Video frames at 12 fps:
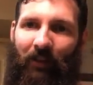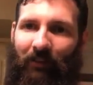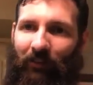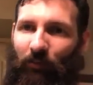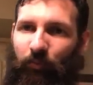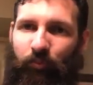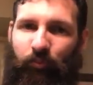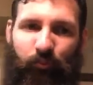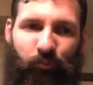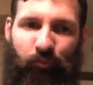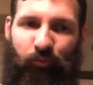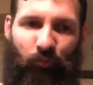and just
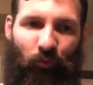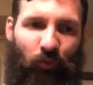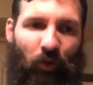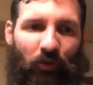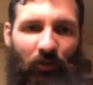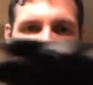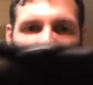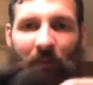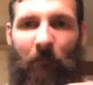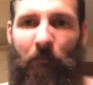crushing these.